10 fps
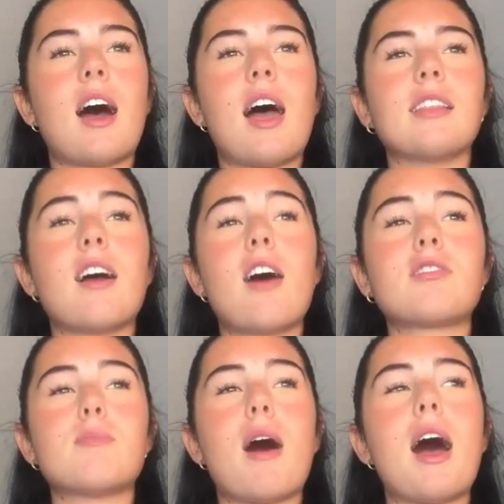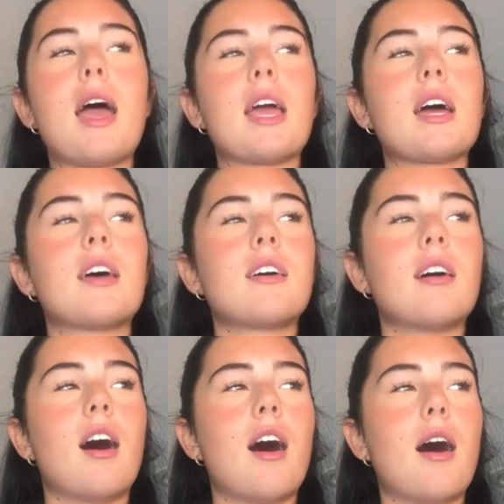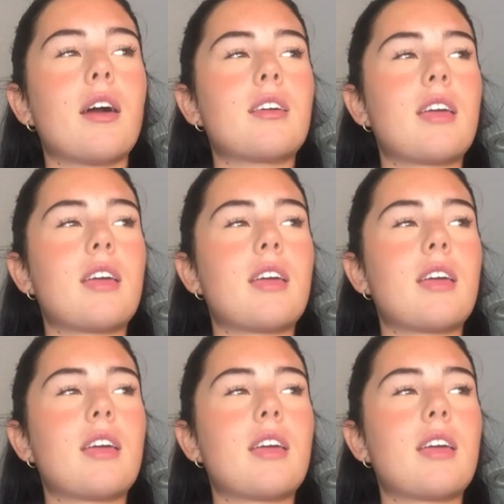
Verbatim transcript: I lost my uh,